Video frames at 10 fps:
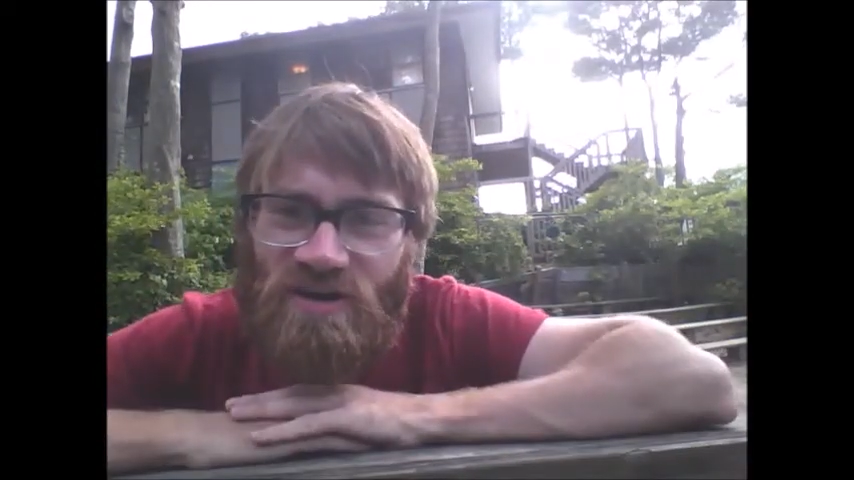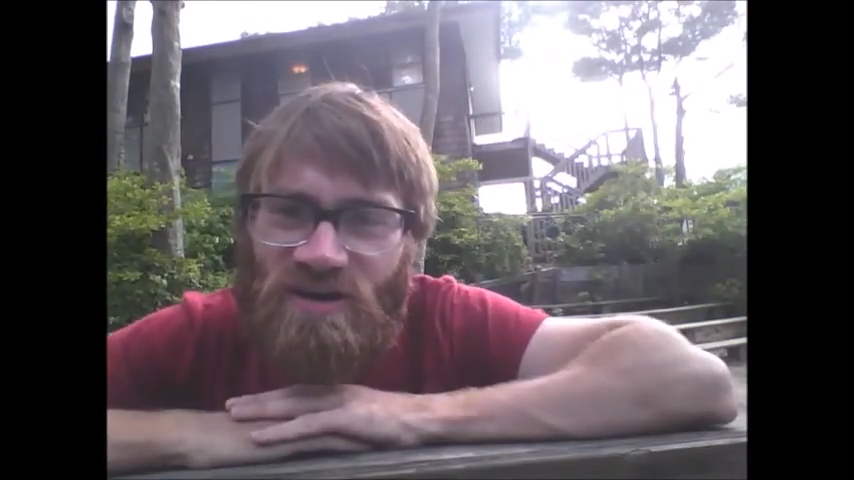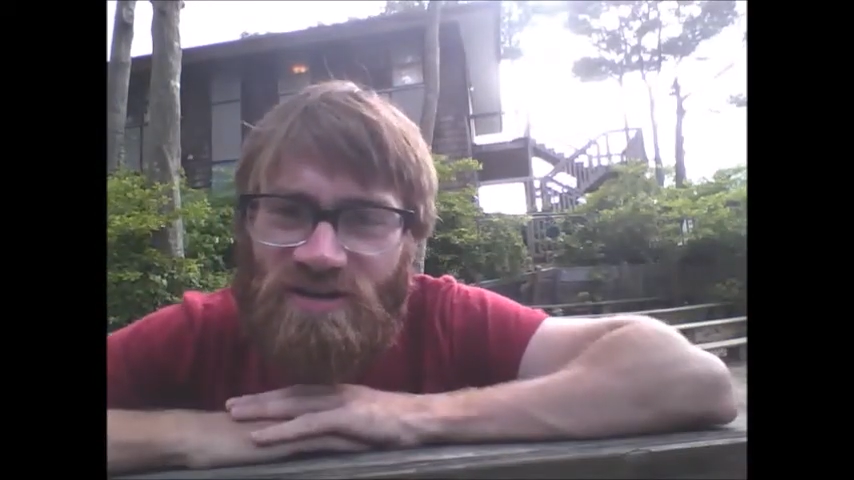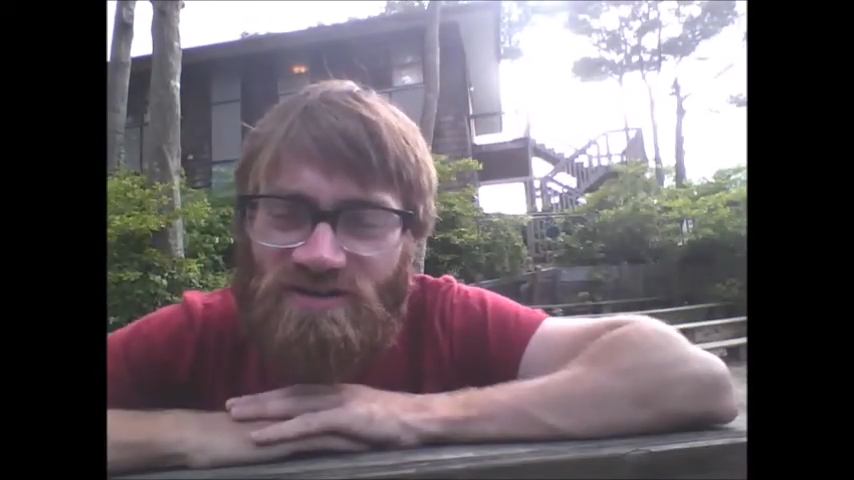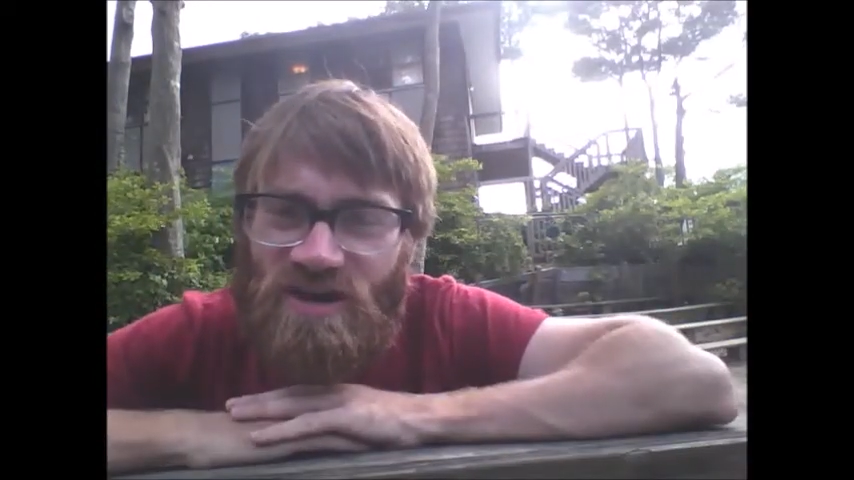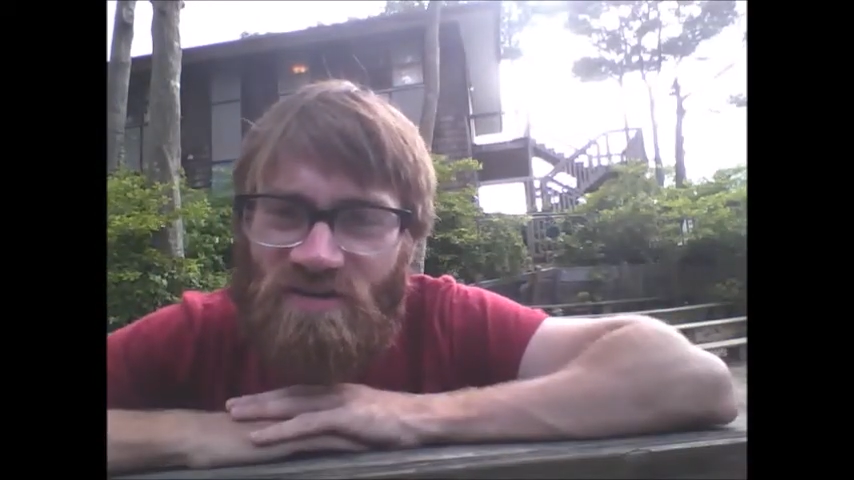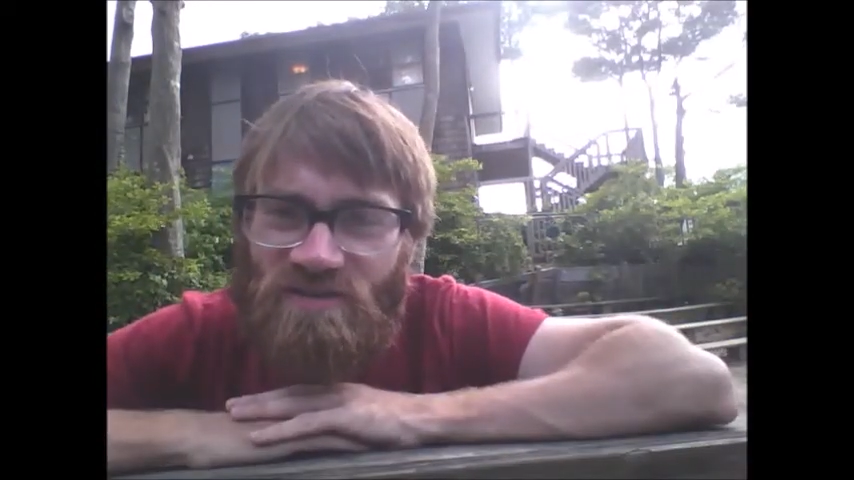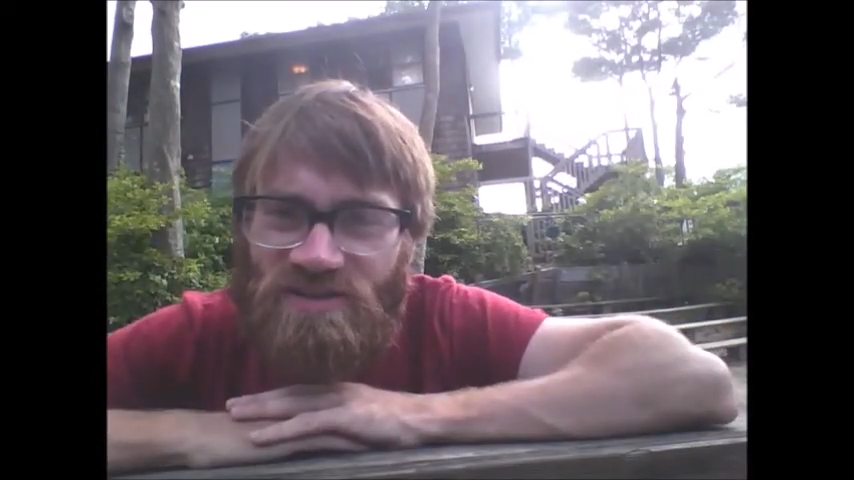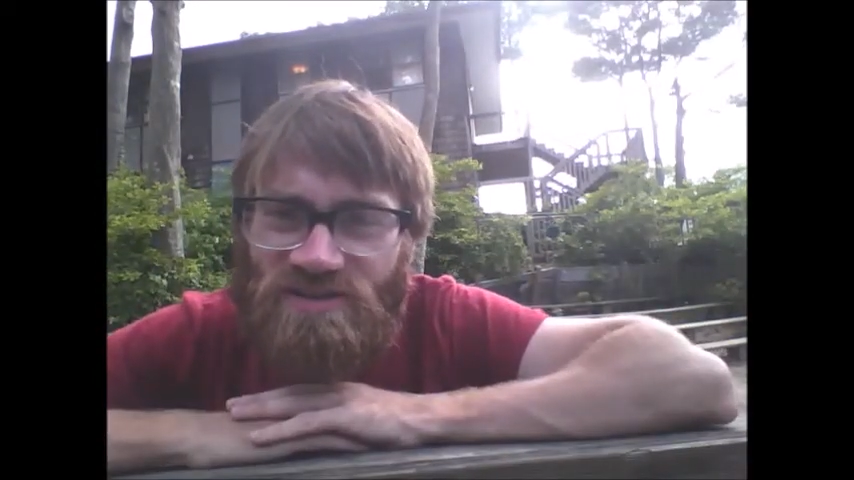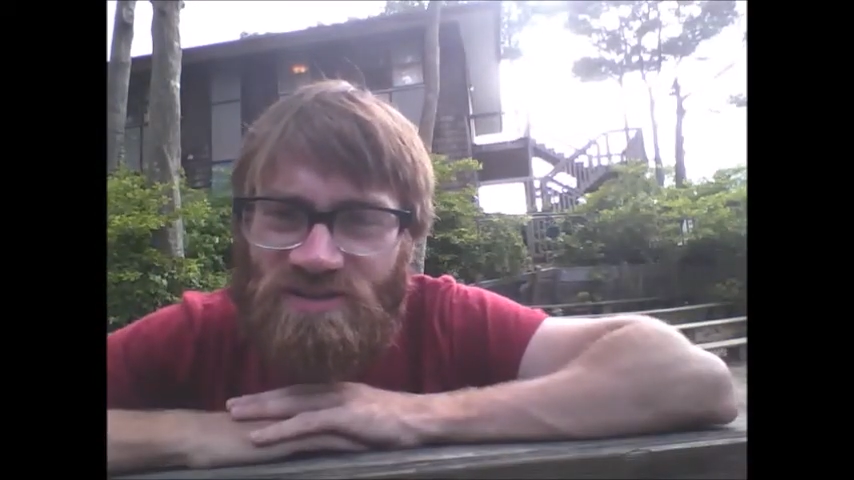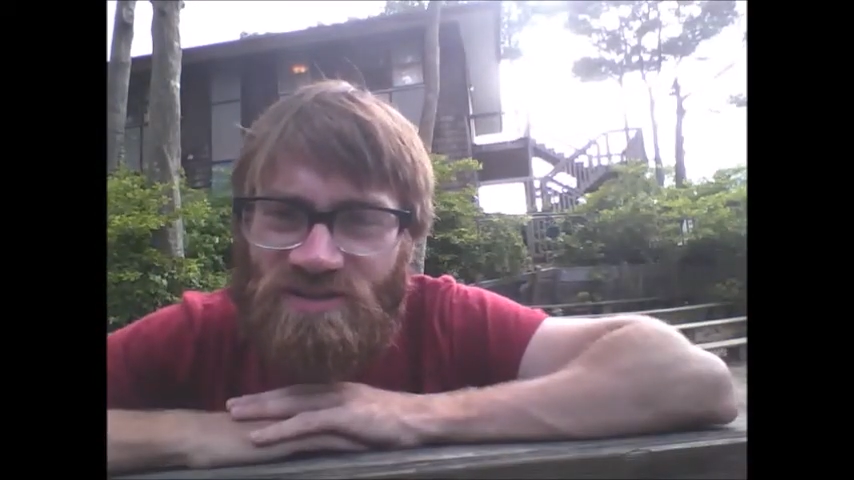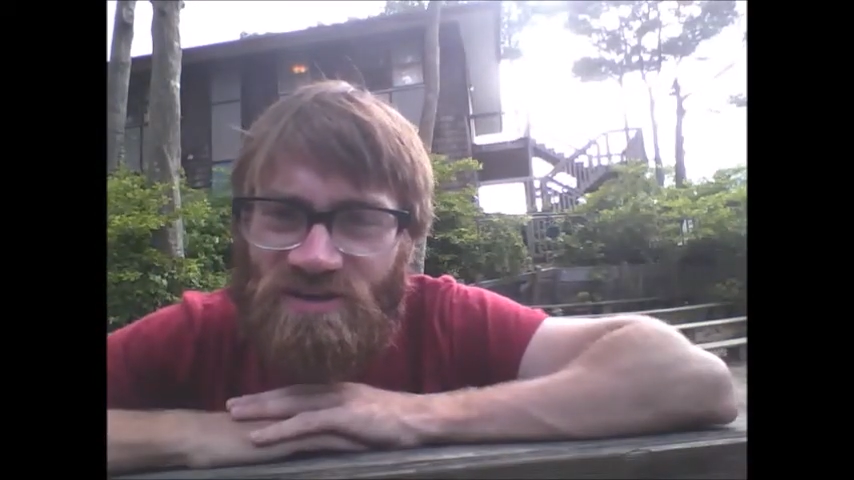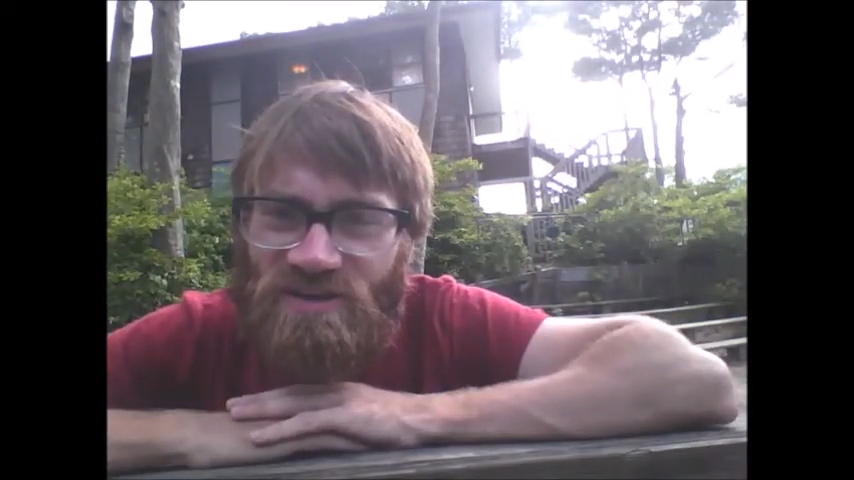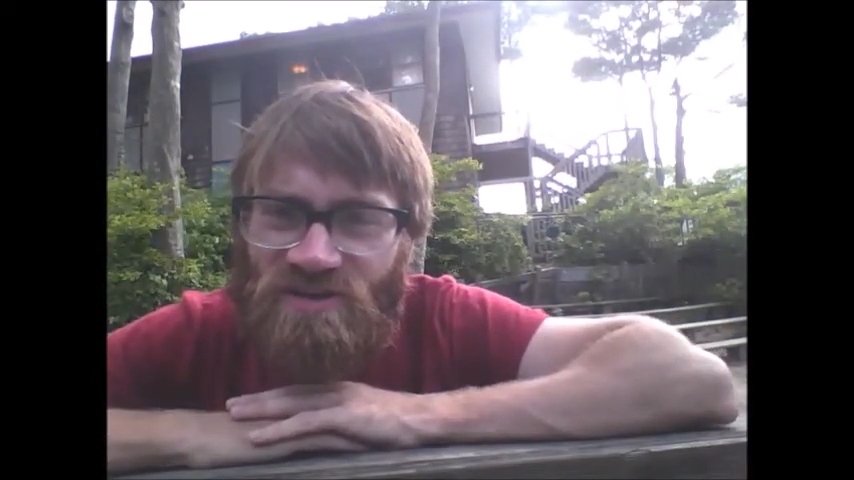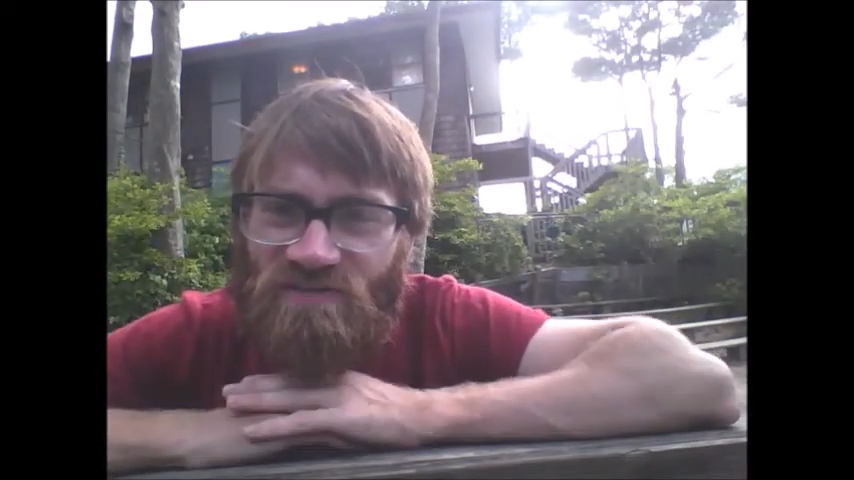And as always,
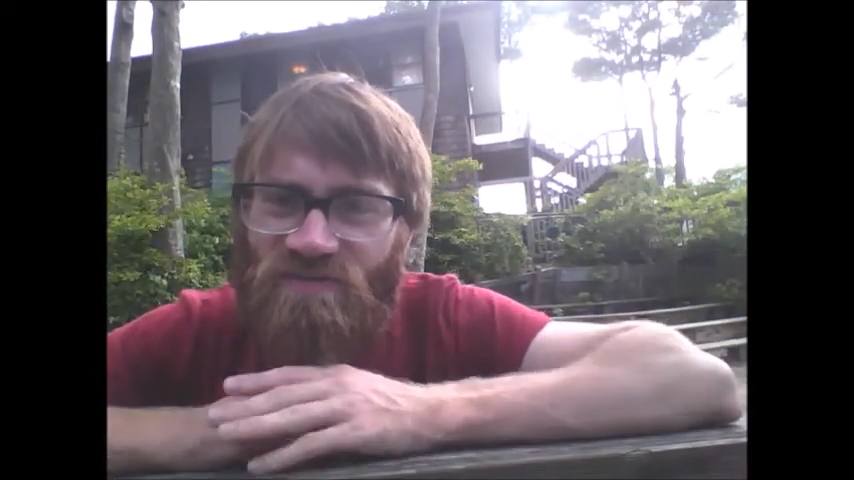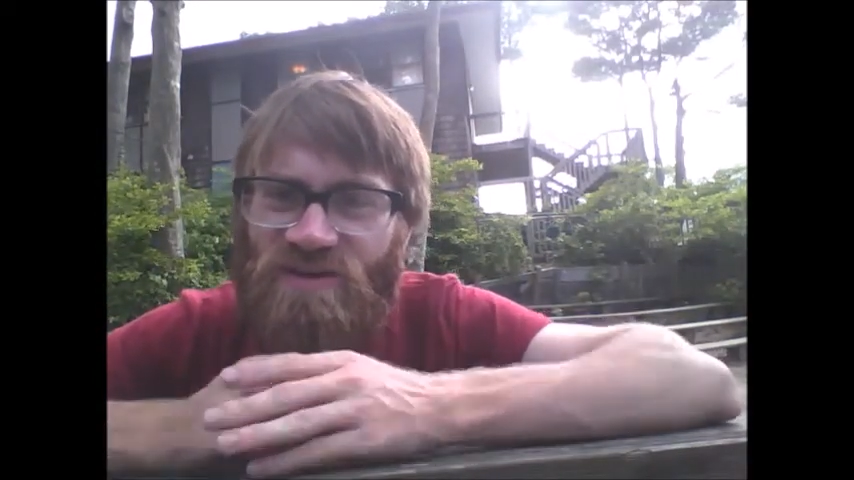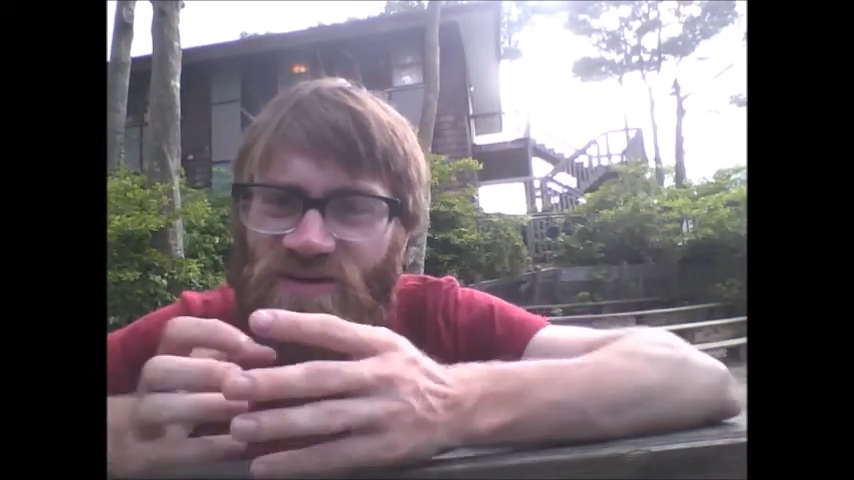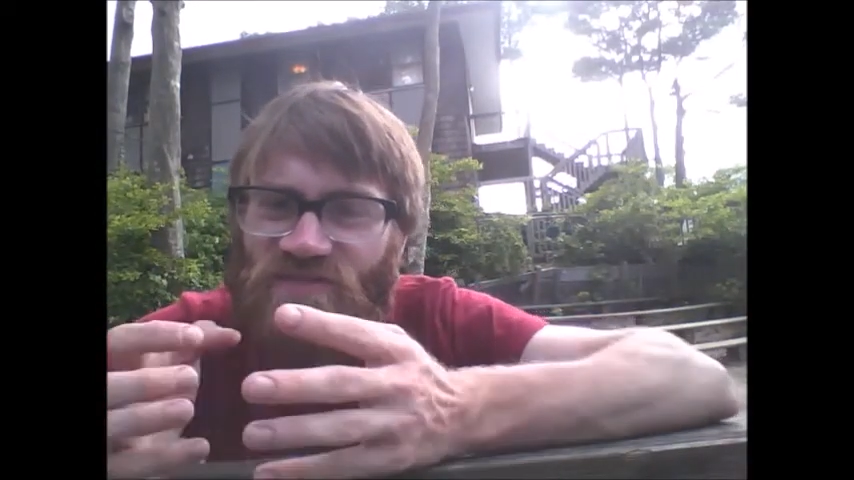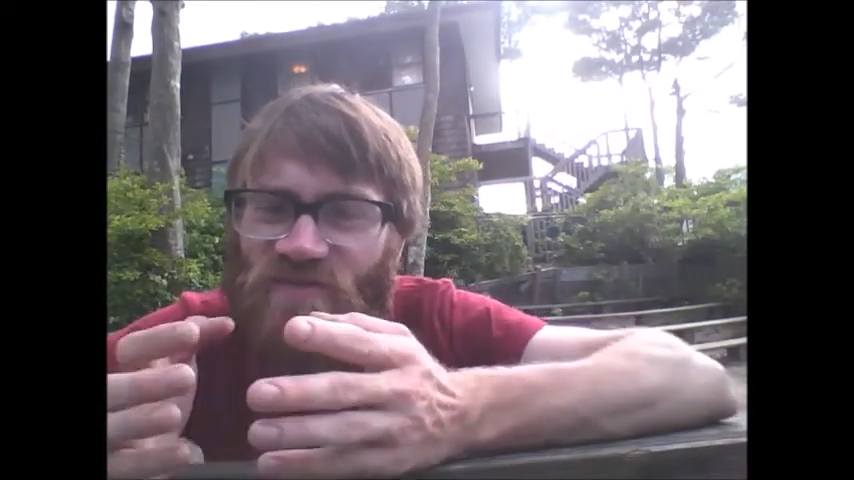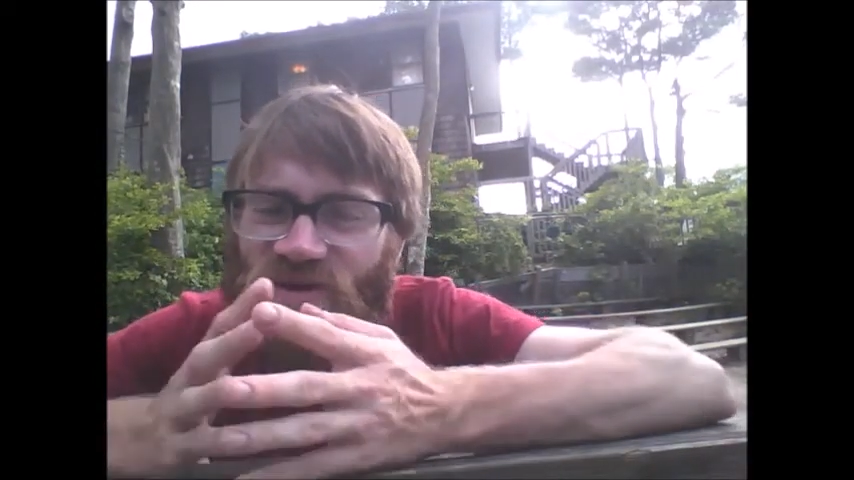thank you for